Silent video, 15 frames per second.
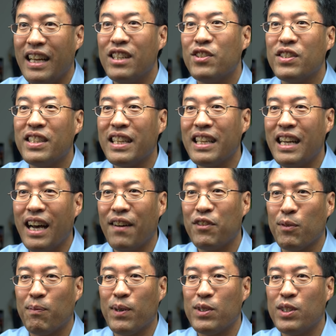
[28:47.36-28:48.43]
Interesting enough, the
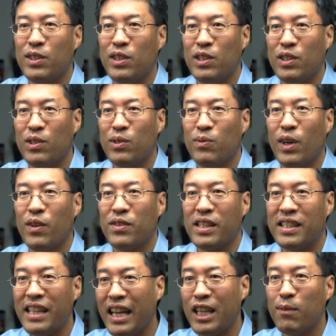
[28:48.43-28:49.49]
person who wrote the
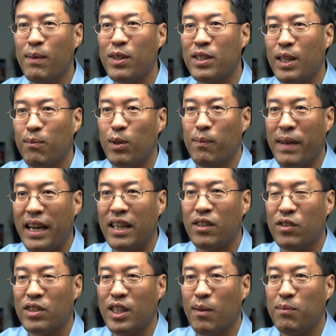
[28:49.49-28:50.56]
second most number of medical
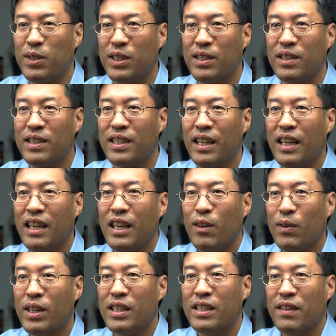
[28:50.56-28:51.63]
exemptions
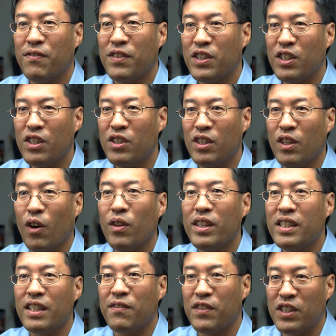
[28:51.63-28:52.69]
was a physician,
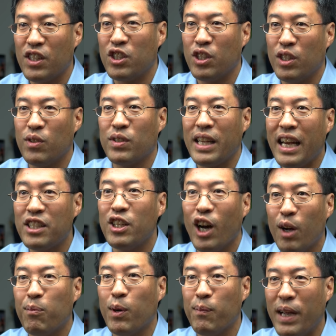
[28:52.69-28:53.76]
holistic physician, who was actually
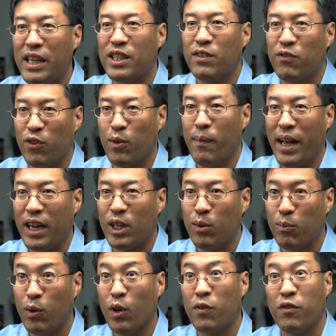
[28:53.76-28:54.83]
on probation for the medical
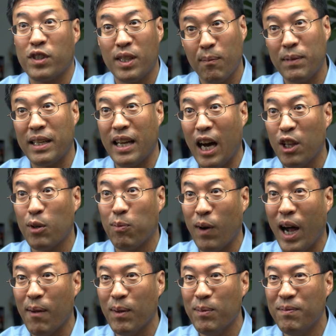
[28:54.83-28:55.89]
board for something other
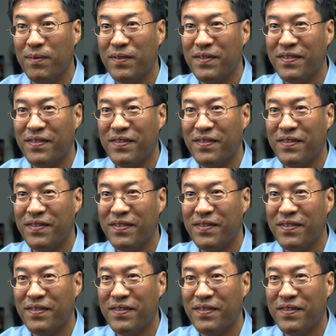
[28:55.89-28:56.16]
problem.